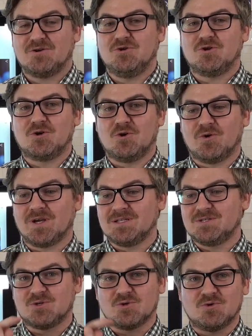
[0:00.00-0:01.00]
You're
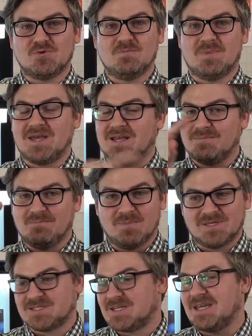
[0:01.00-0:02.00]
going to make
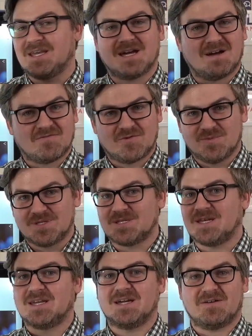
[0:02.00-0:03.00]
mistake after
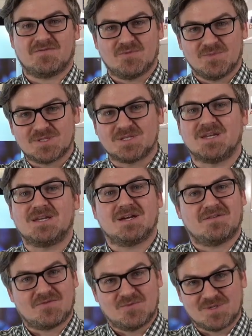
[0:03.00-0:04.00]
mistake after mistake
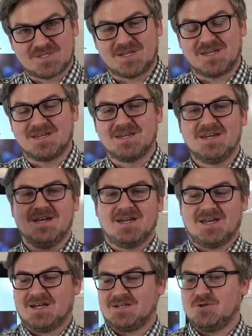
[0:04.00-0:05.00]
after mistake,
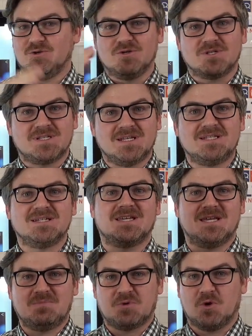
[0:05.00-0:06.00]
and you just need to
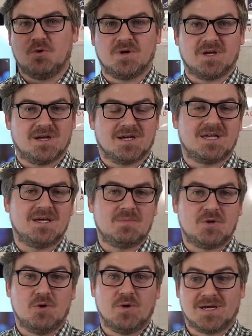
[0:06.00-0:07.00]
keep going
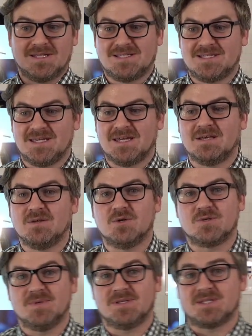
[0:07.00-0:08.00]
and seeing
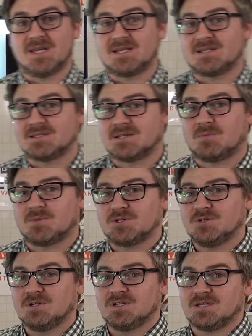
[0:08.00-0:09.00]
those mistakes as
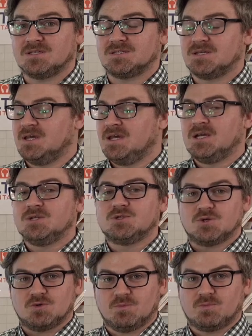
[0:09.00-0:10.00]
opportunities
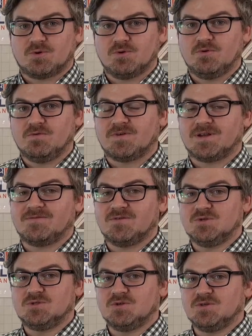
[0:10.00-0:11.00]
to improve. And if
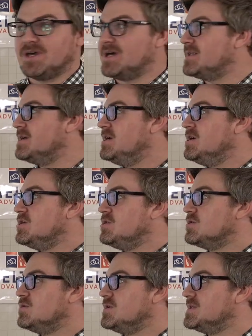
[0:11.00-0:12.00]
you do that,
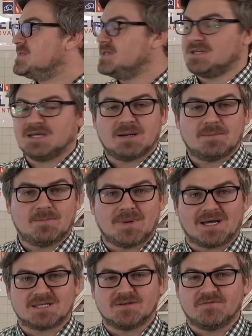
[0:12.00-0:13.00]
you're going to see a
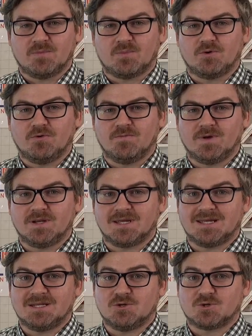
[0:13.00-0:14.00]
massive improvement
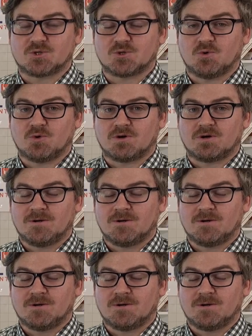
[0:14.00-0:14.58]
in your score.